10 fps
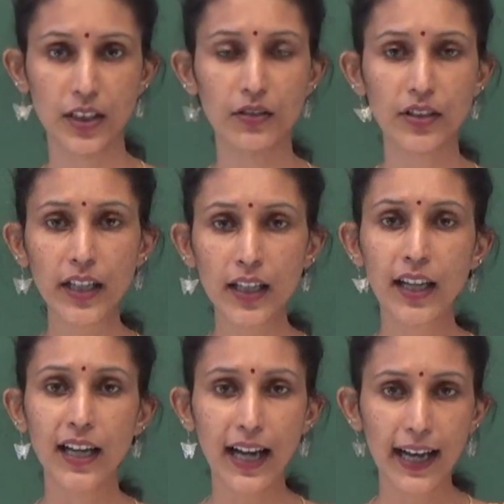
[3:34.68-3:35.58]
okay?
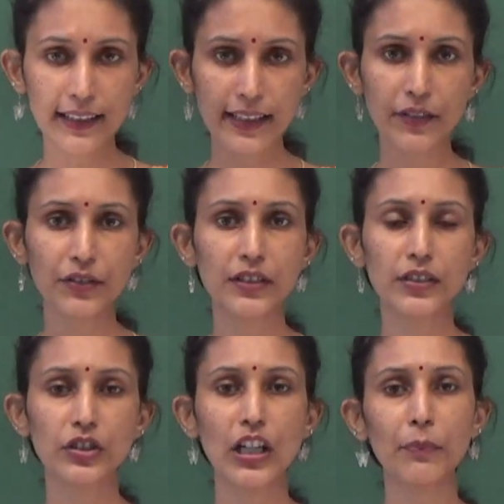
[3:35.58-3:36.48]
And it
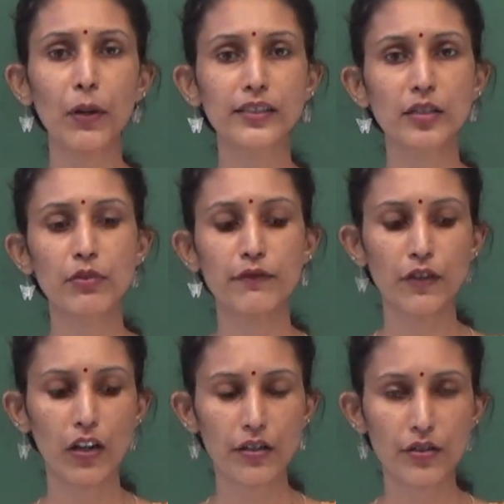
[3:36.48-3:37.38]
is not possible
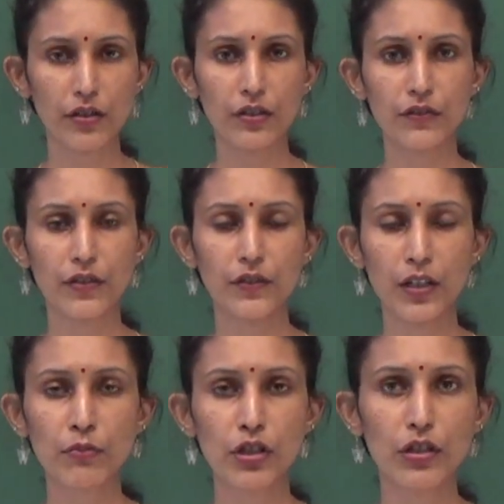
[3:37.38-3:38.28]
for
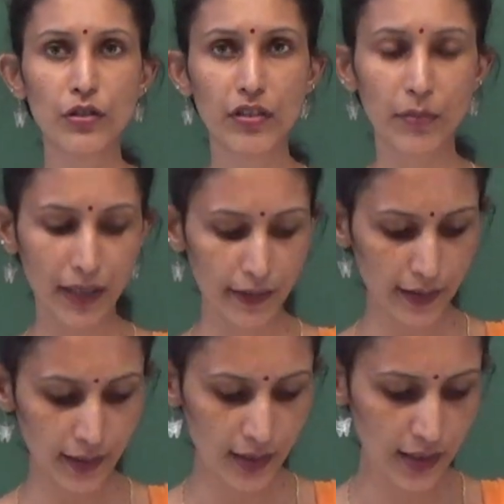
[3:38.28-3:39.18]
him to go to
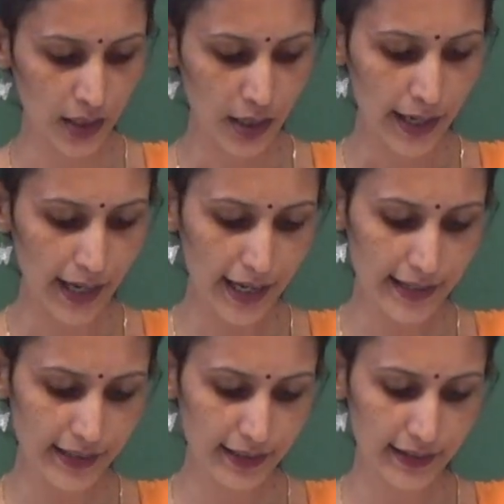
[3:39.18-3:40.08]
America,
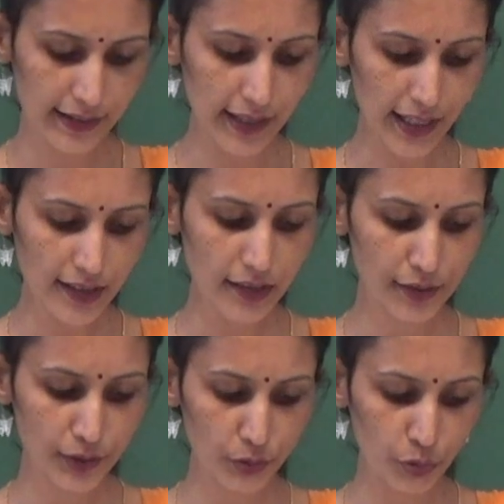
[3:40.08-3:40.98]
and that
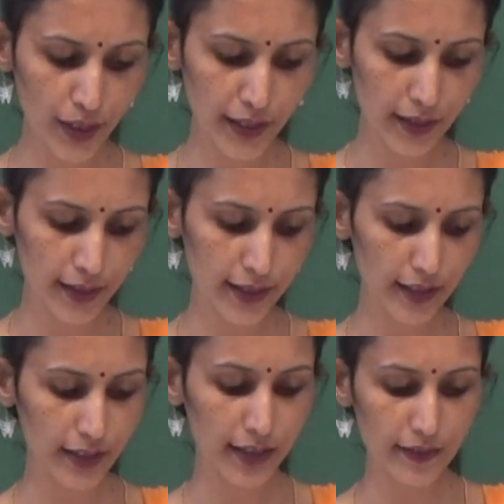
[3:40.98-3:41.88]
is when
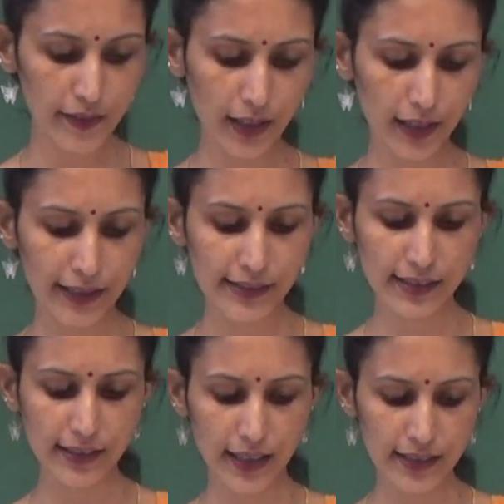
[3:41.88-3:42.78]
he
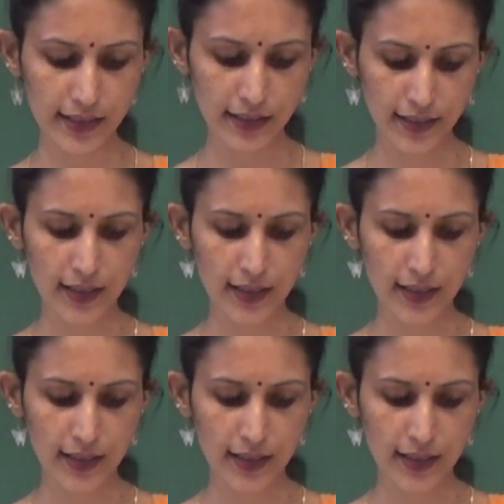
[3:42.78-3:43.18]
realized that